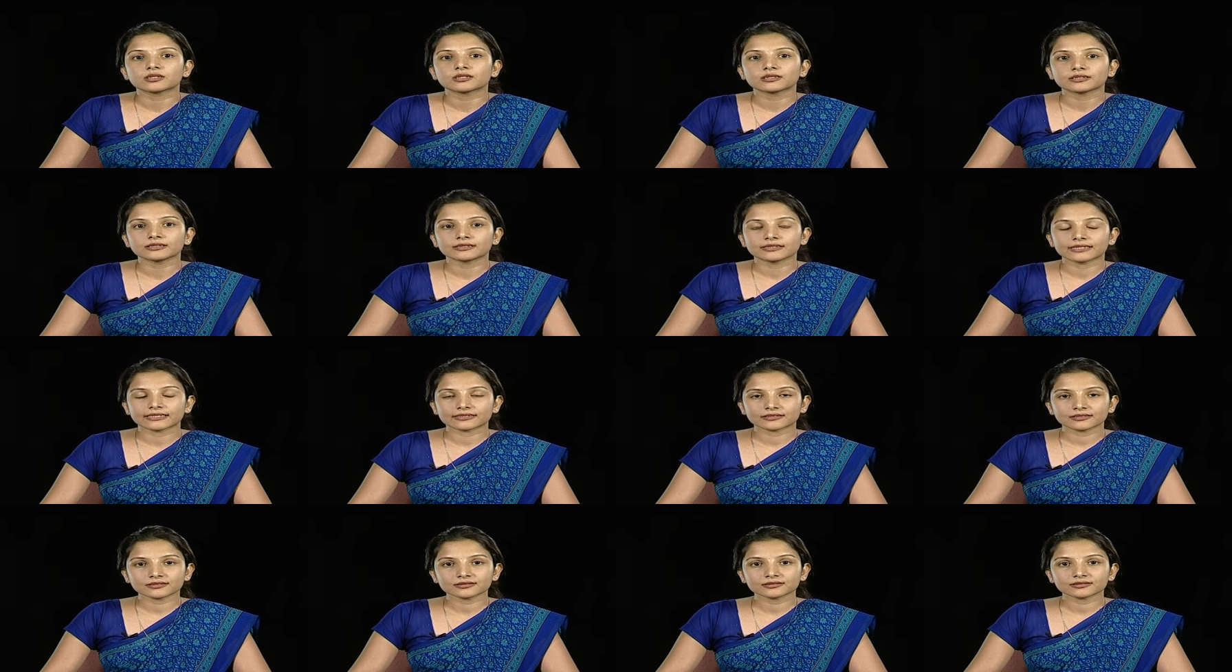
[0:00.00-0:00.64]

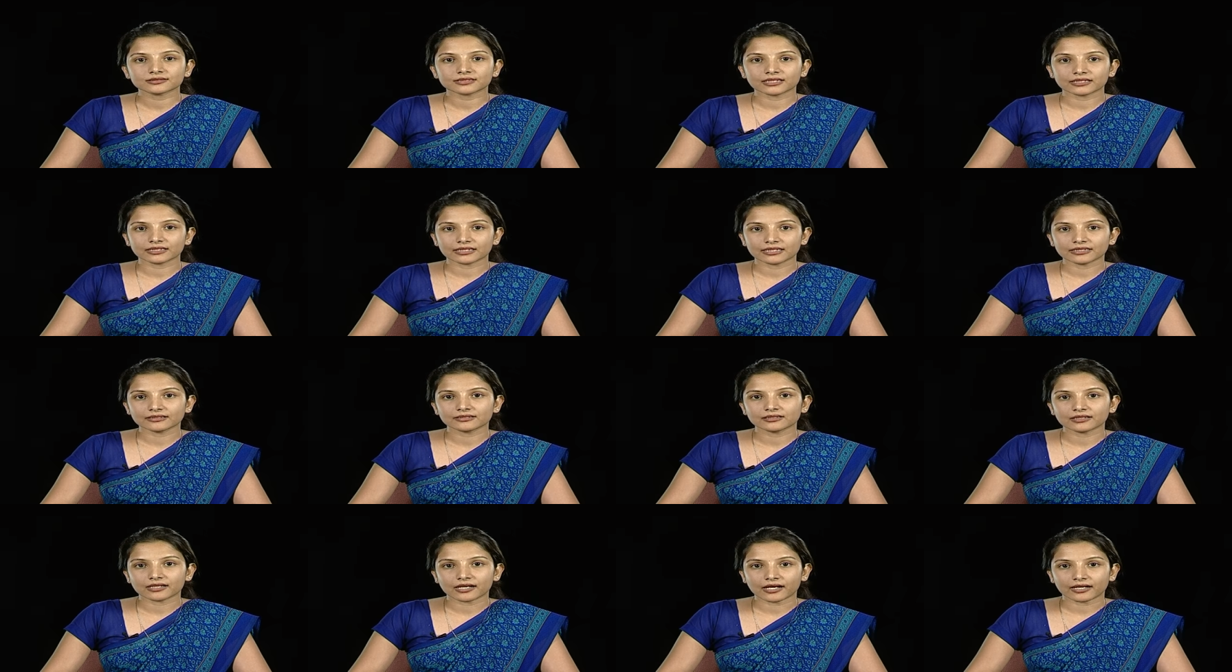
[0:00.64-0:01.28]
Let us study
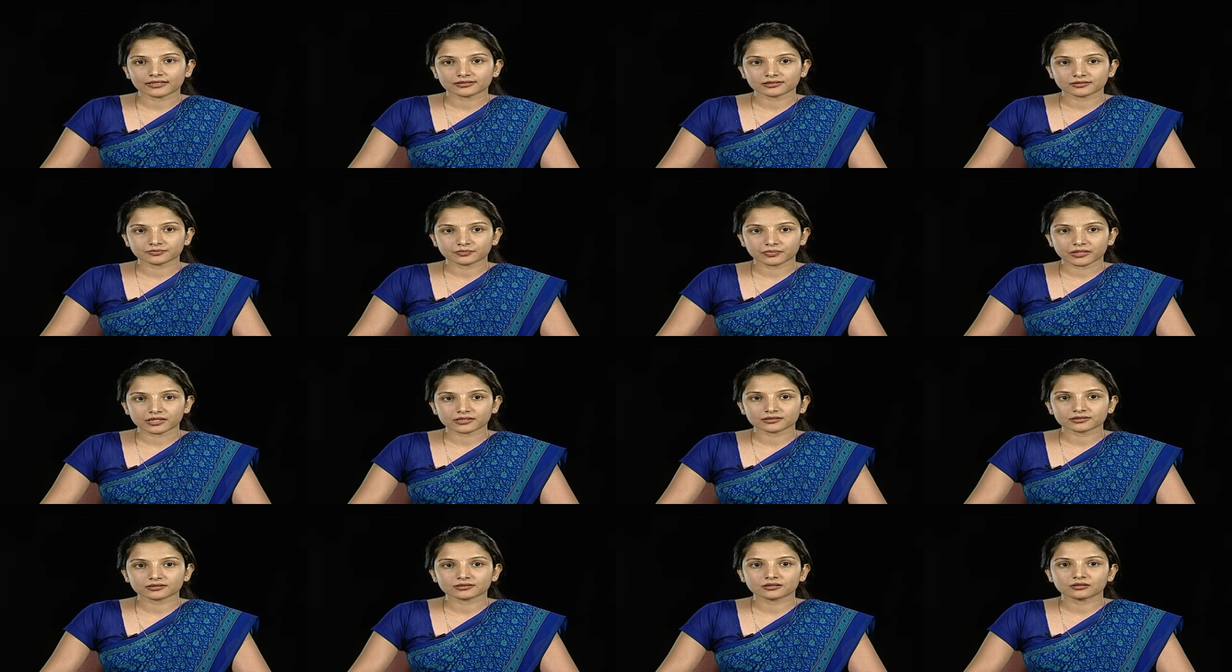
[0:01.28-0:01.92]
the
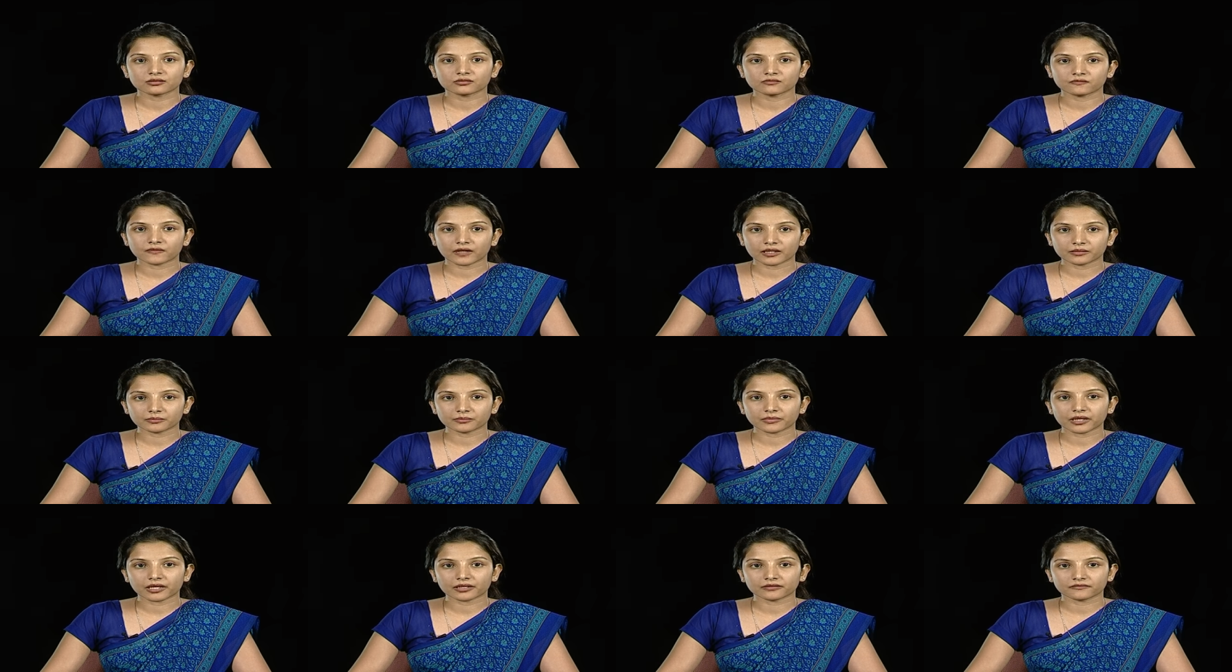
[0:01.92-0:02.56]
aspects one
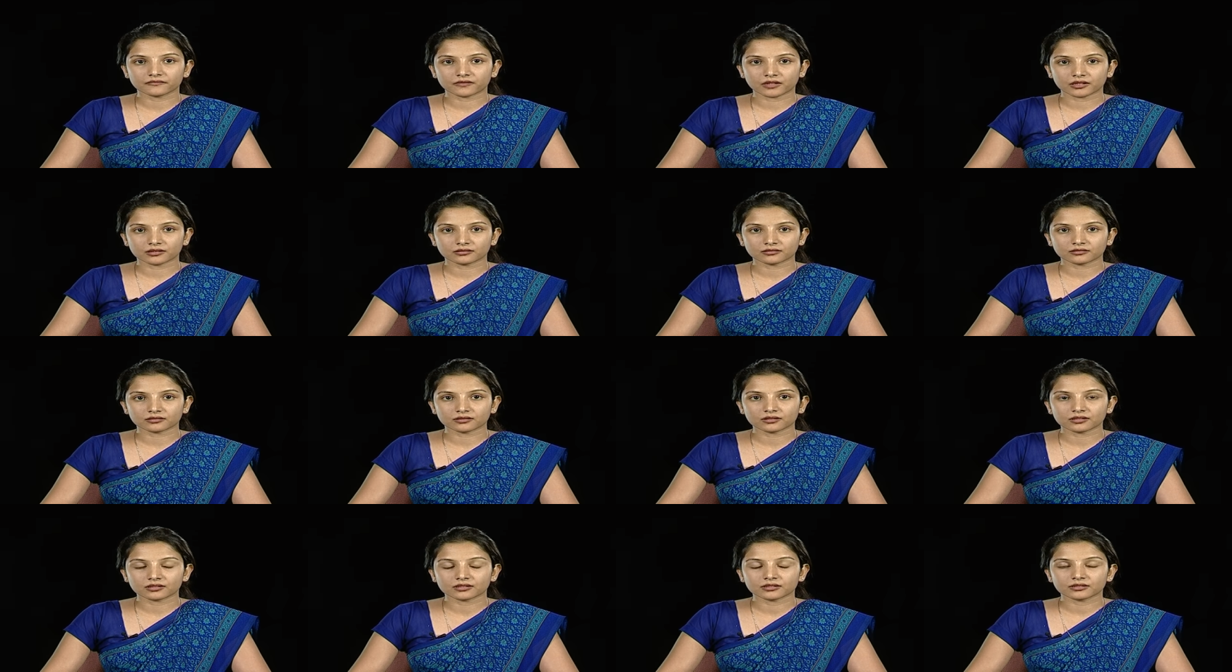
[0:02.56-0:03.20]
by one.
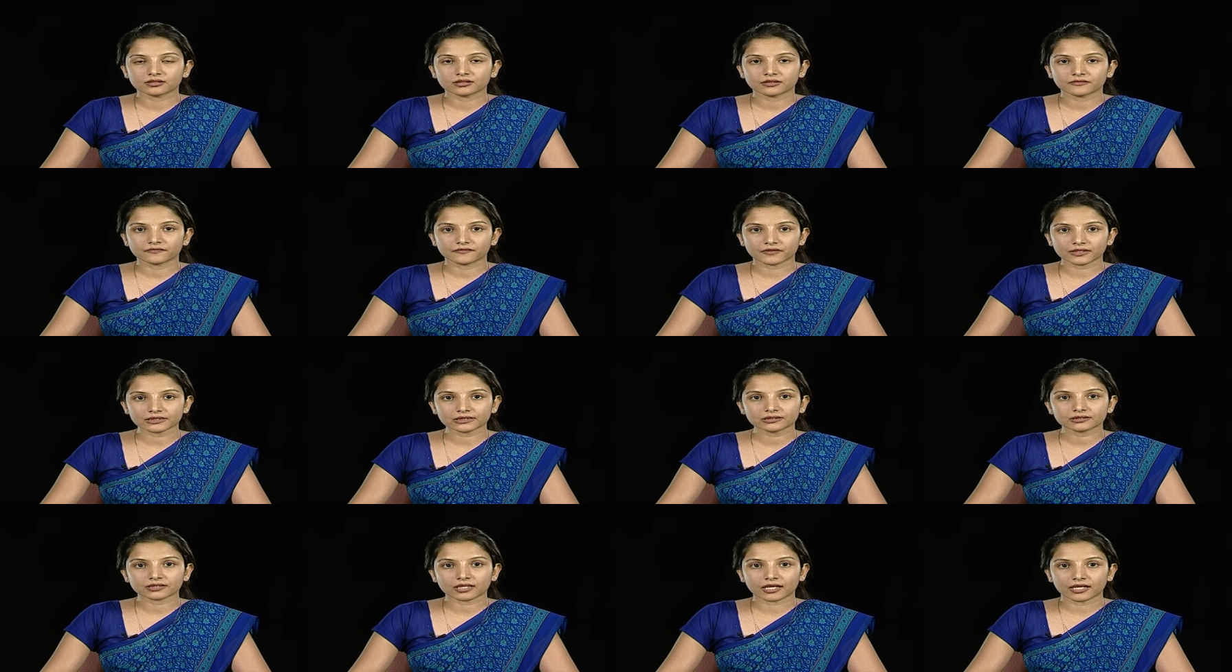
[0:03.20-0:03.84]
The
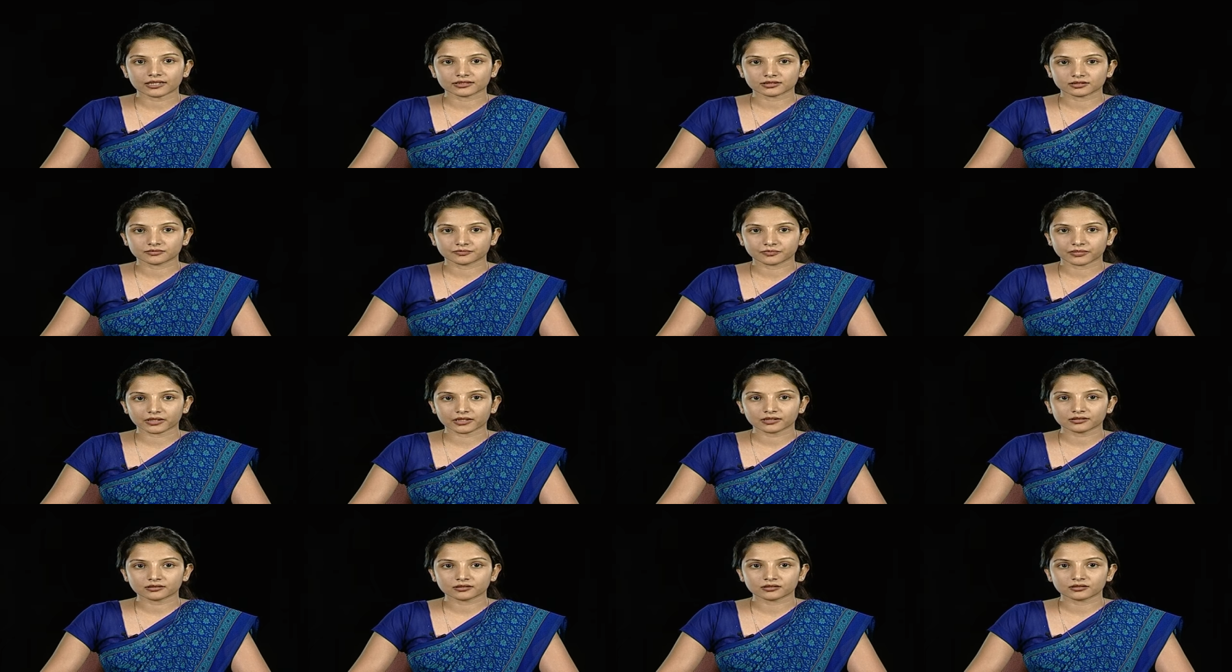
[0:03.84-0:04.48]
first
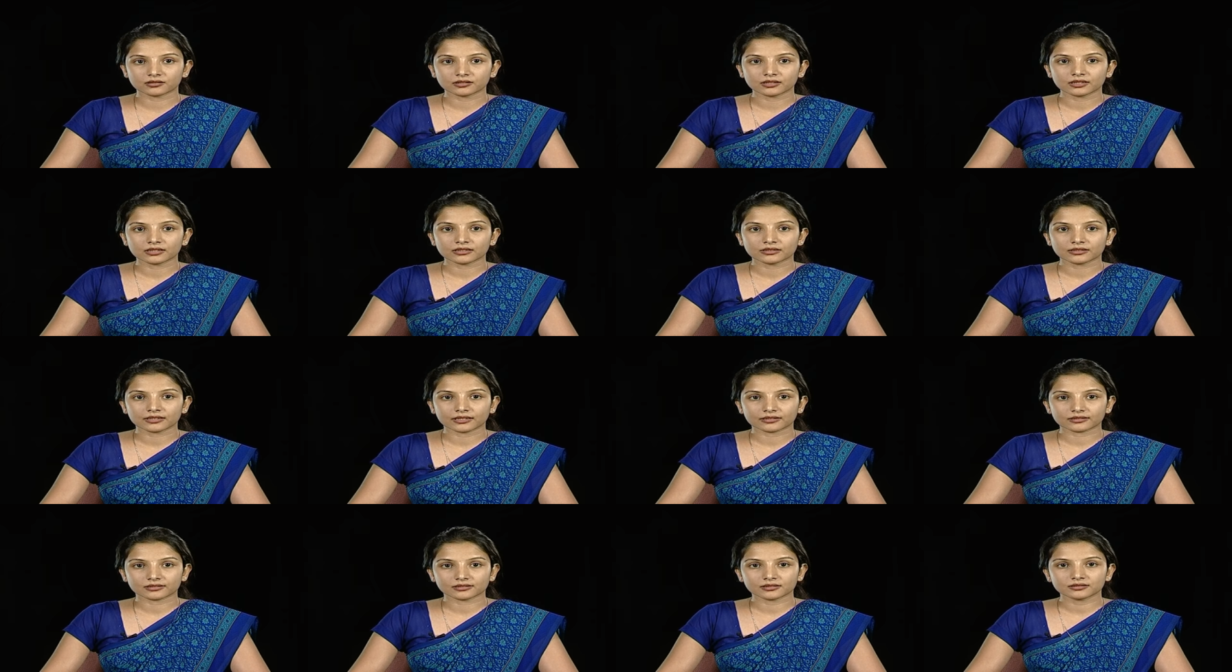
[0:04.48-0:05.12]
aspect
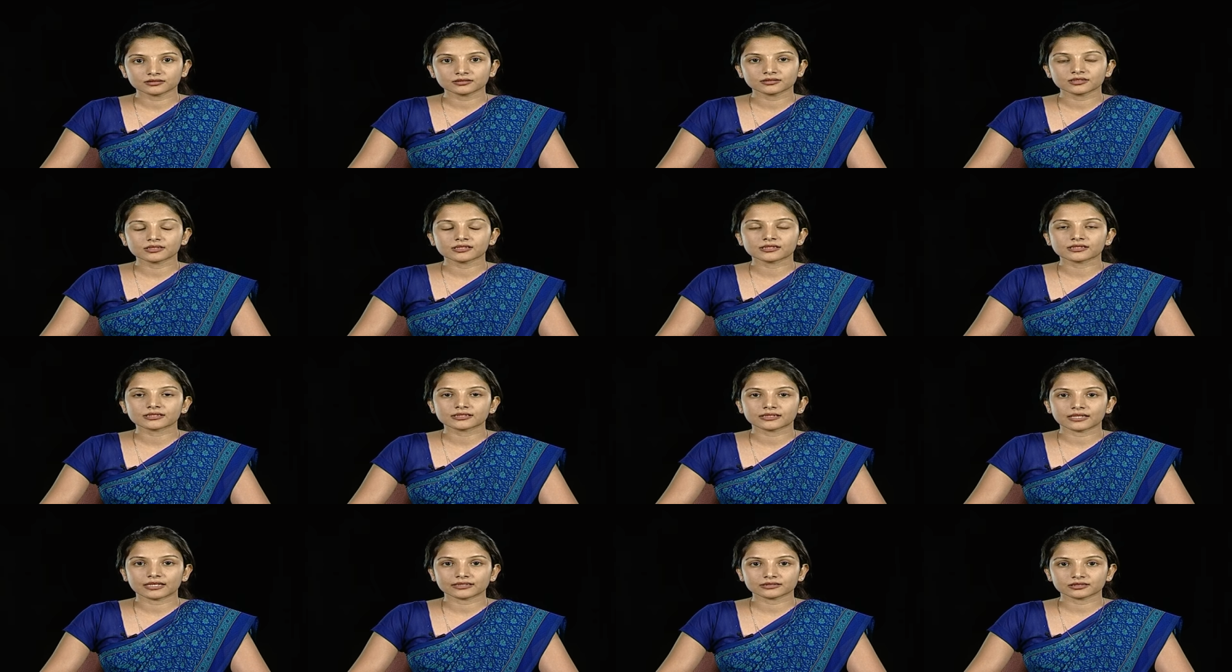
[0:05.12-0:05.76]
that is
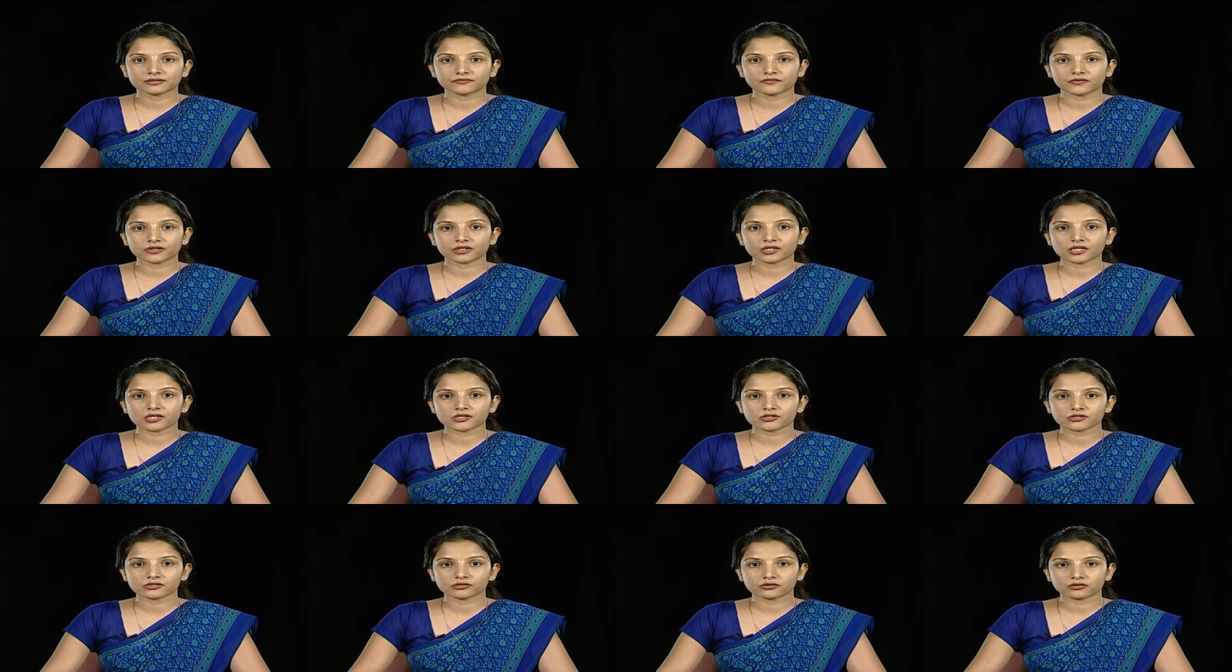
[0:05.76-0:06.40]

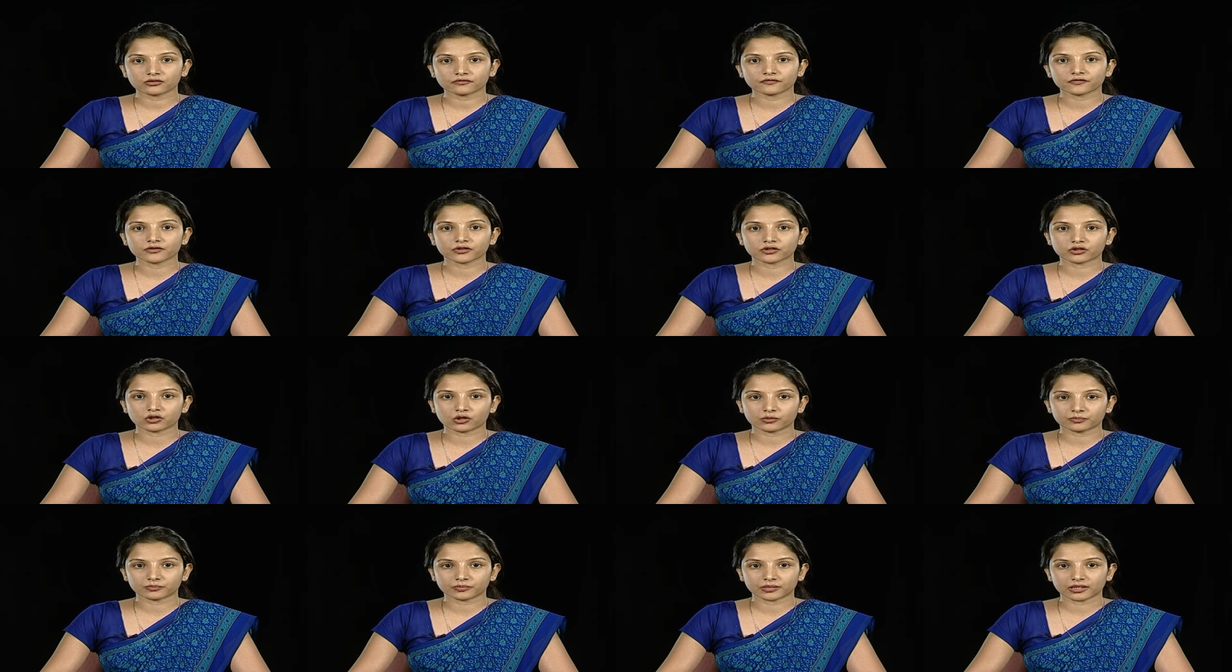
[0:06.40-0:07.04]
classification of
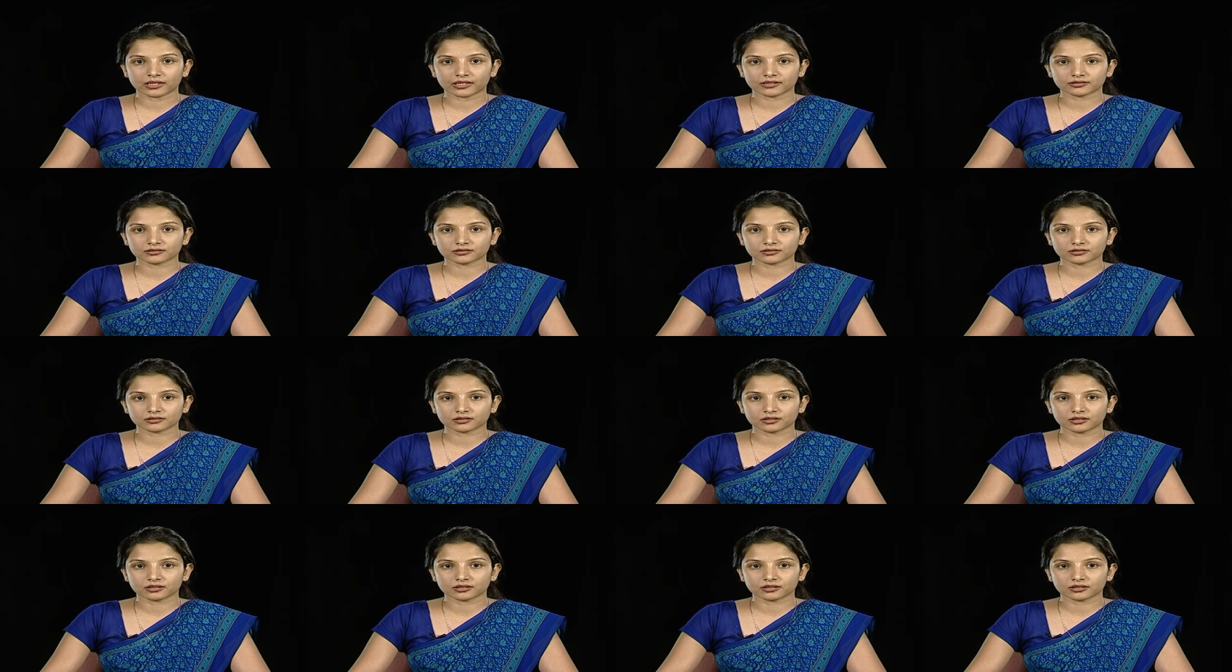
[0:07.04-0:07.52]
crop plants.